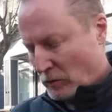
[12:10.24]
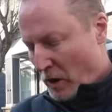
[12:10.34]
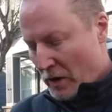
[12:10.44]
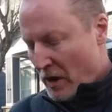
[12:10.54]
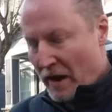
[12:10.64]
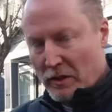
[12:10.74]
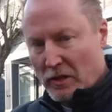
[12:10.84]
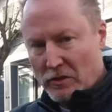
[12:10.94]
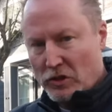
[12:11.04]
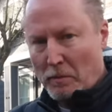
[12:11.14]
Well, I don't have
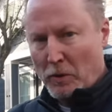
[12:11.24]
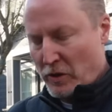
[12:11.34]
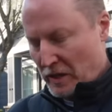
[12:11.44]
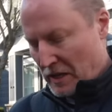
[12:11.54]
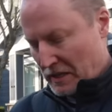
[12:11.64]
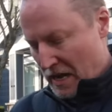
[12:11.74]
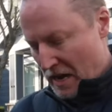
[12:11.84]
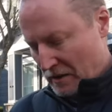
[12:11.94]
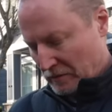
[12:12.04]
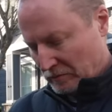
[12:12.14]
a jumper thing like
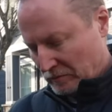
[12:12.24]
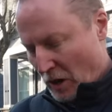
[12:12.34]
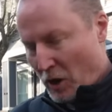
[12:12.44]
that.